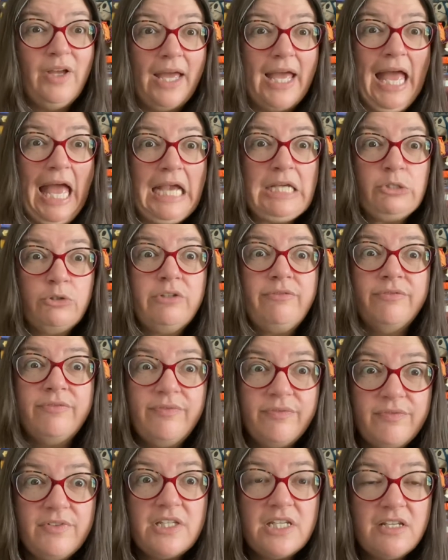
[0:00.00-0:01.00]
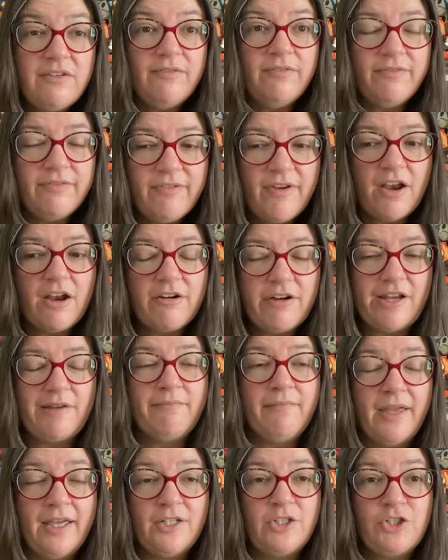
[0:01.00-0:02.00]
actually did very
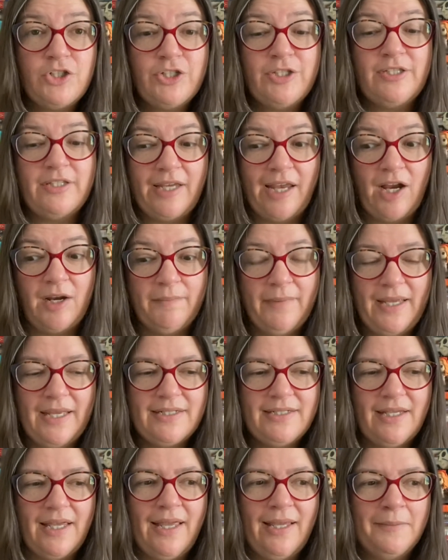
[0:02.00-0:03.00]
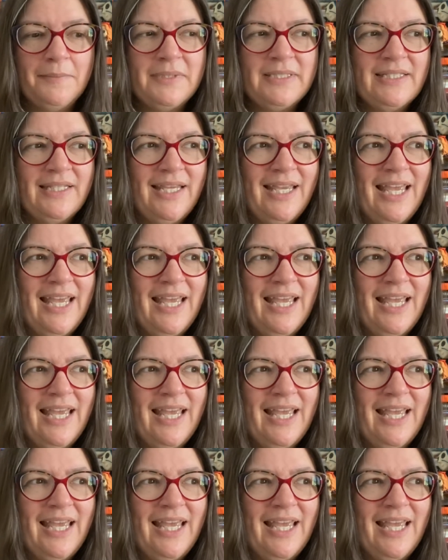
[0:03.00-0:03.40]
much scare me at times.